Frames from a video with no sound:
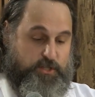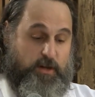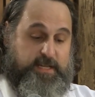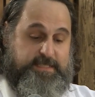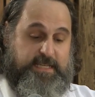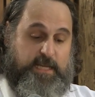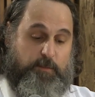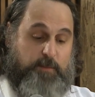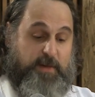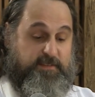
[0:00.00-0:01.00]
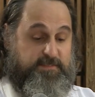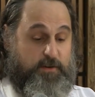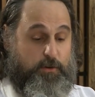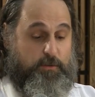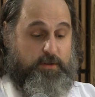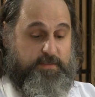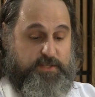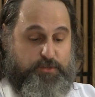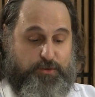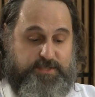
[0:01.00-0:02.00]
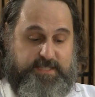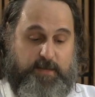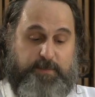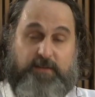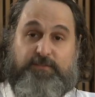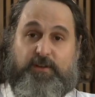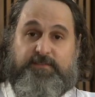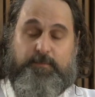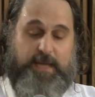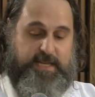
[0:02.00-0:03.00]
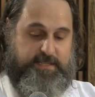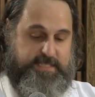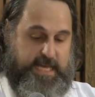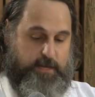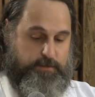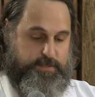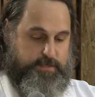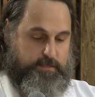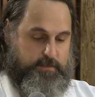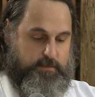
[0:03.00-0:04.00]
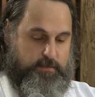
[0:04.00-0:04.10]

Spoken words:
Talking to him on my phone on the doorstep out front of Amanda's house,